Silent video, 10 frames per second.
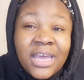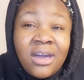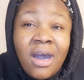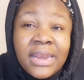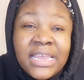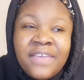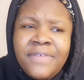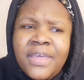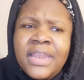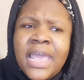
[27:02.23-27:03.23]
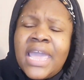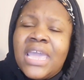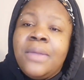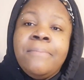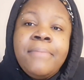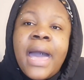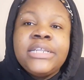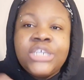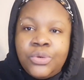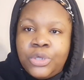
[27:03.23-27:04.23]
And I can't even
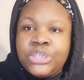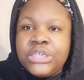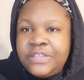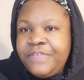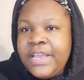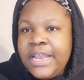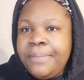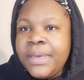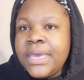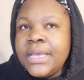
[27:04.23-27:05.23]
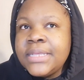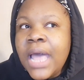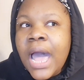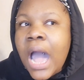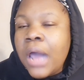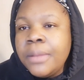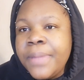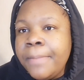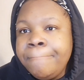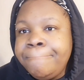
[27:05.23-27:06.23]
imagine what she's feeling, because I would
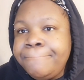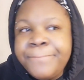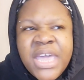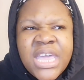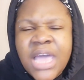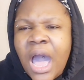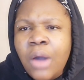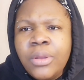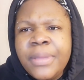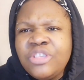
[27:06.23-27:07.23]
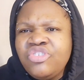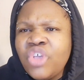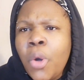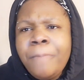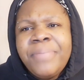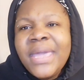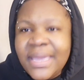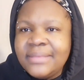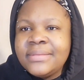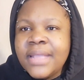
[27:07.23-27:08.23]
have been so
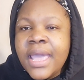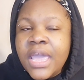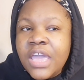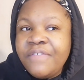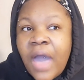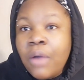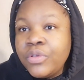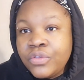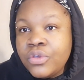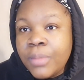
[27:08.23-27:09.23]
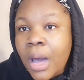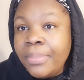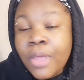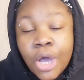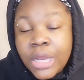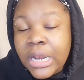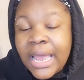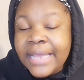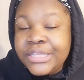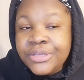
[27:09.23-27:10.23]
pissed if I was Uma. I'm not gonna
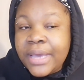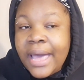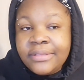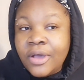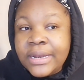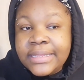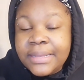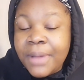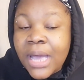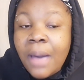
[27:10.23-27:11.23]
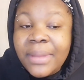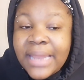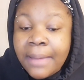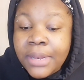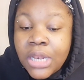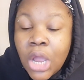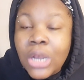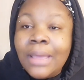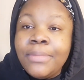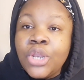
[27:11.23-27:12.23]
lie to you guys, honestly. But comment down
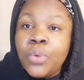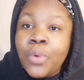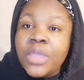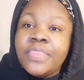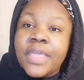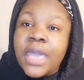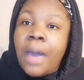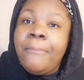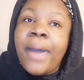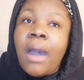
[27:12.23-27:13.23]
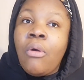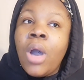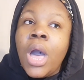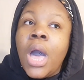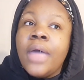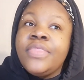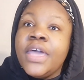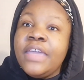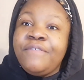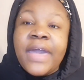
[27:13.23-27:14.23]
below, let me know what you think about
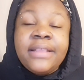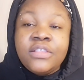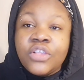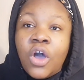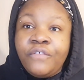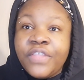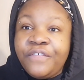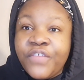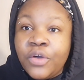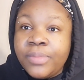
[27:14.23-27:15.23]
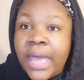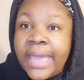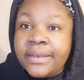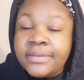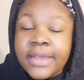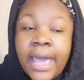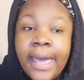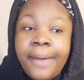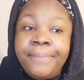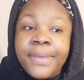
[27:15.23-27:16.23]
the events of the film night,
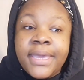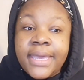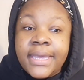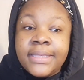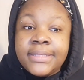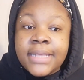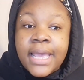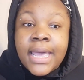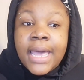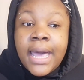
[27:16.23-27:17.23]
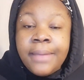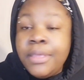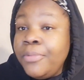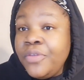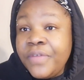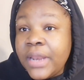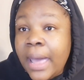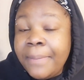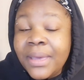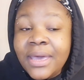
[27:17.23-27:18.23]
because the movie
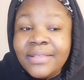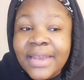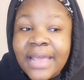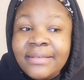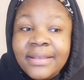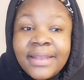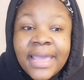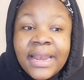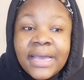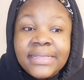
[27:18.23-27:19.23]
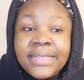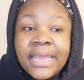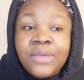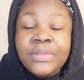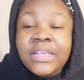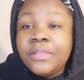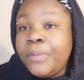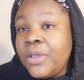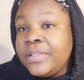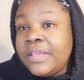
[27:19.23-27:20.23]
night, because at the end of the day, like I said, it was
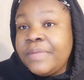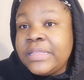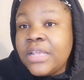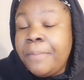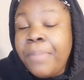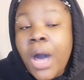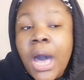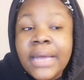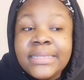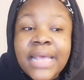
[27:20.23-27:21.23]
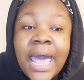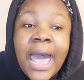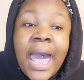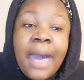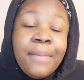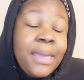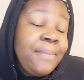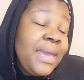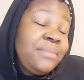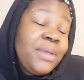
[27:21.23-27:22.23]
explosive in some parts.
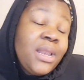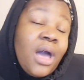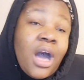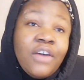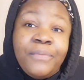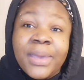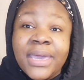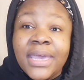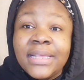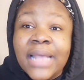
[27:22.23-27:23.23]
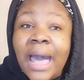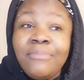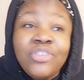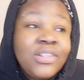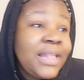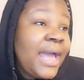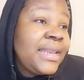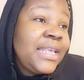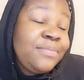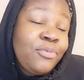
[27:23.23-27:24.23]
It made me laugh because I'm just
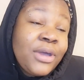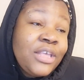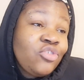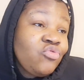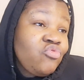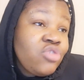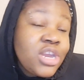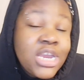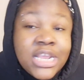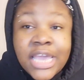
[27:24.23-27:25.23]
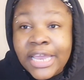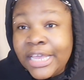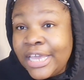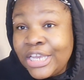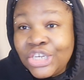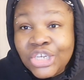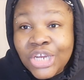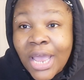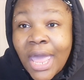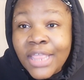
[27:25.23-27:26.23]
like, these boys really ain't
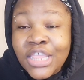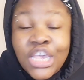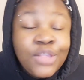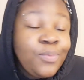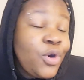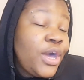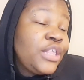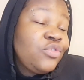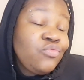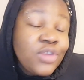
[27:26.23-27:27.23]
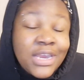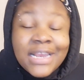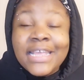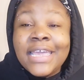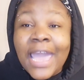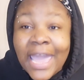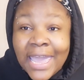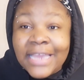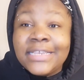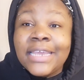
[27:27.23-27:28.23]
ish. These boys really
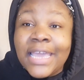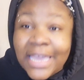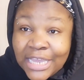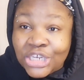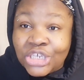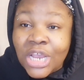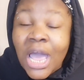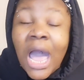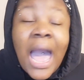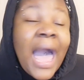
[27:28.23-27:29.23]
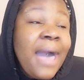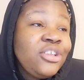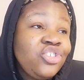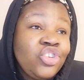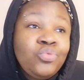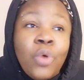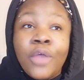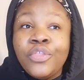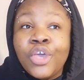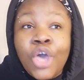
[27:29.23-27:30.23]
ain't ish. I just
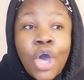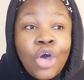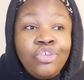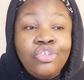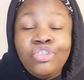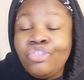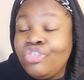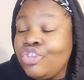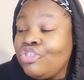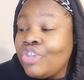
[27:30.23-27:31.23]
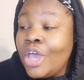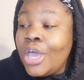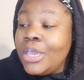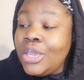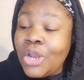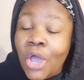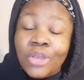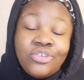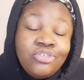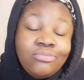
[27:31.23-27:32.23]
want the girls to just, you
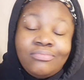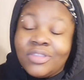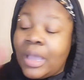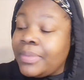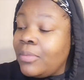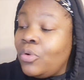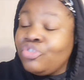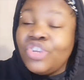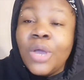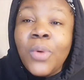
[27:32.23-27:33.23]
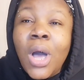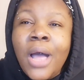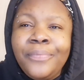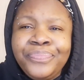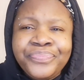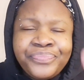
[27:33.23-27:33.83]
know, just dump them all. Do you know what?